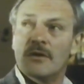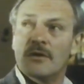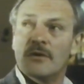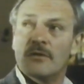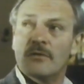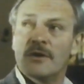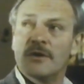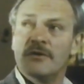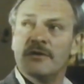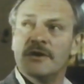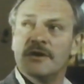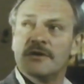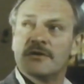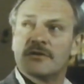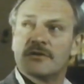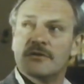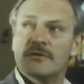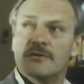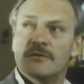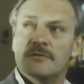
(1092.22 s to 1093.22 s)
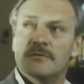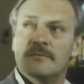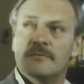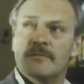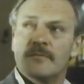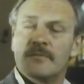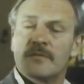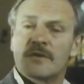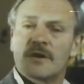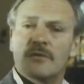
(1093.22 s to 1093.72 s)
Wondering, too,
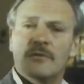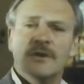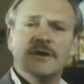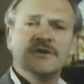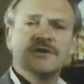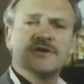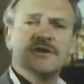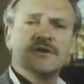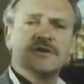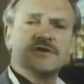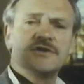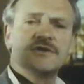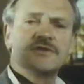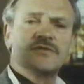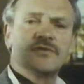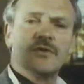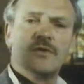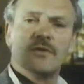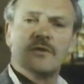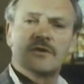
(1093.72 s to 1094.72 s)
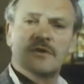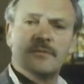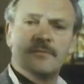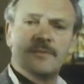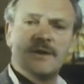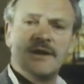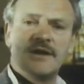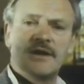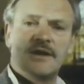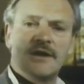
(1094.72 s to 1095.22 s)
when churches fall
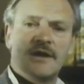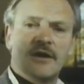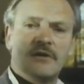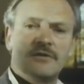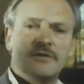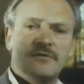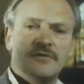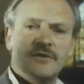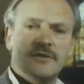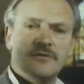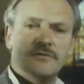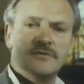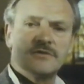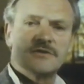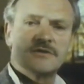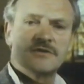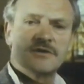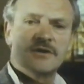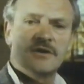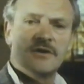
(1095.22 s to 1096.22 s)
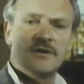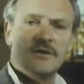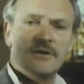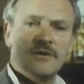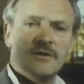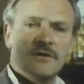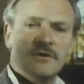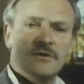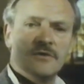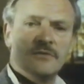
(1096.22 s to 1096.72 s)
completely out of use,
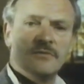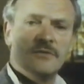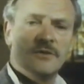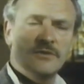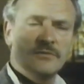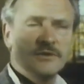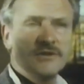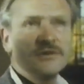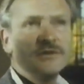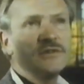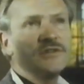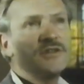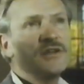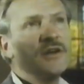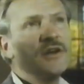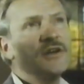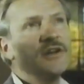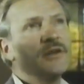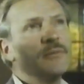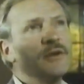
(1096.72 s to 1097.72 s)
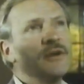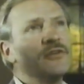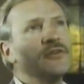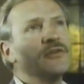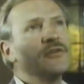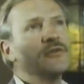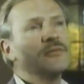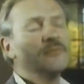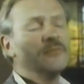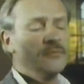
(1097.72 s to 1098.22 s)
what we shall turn them
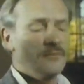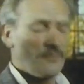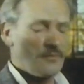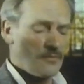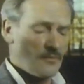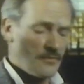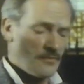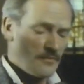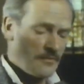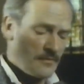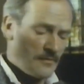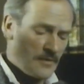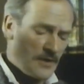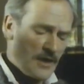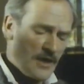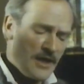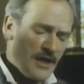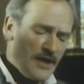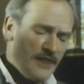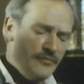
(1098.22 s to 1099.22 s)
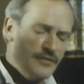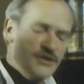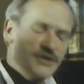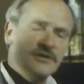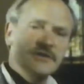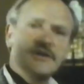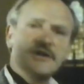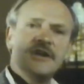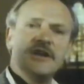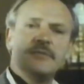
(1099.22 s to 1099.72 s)
into. If we
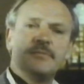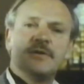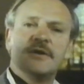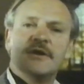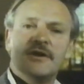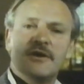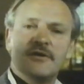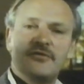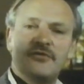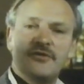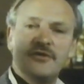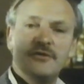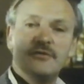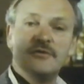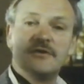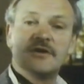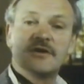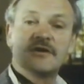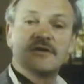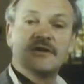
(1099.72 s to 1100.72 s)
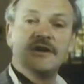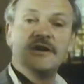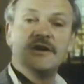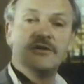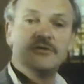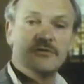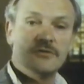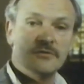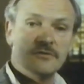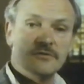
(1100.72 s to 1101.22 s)
shall keep a few
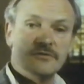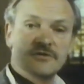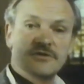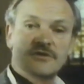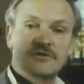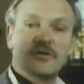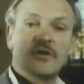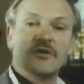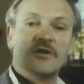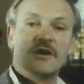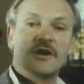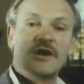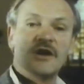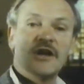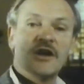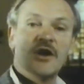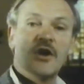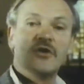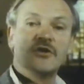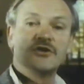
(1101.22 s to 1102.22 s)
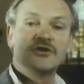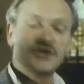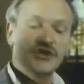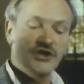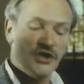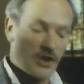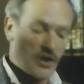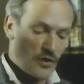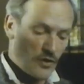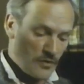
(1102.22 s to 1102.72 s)
cathedrals chronically on
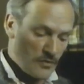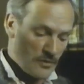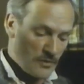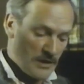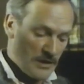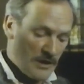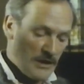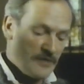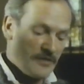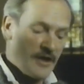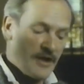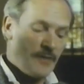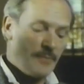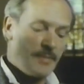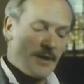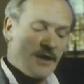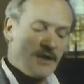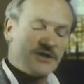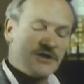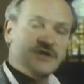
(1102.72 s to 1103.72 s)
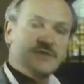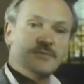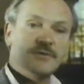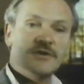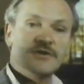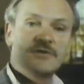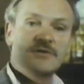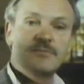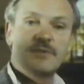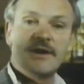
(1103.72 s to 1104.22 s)
show, their
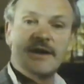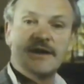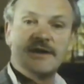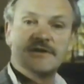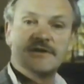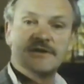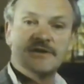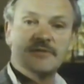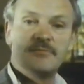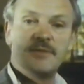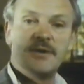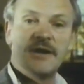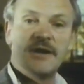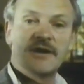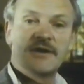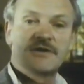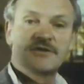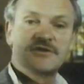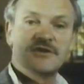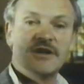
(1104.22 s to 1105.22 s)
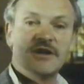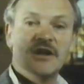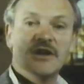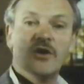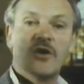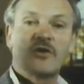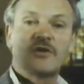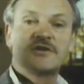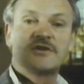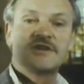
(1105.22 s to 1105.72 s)
parchment plate and pyx in
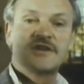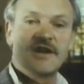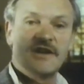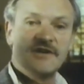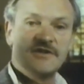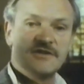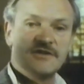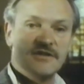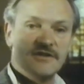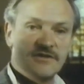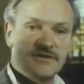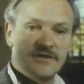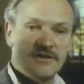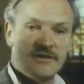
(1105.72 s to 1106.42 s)
locked cases,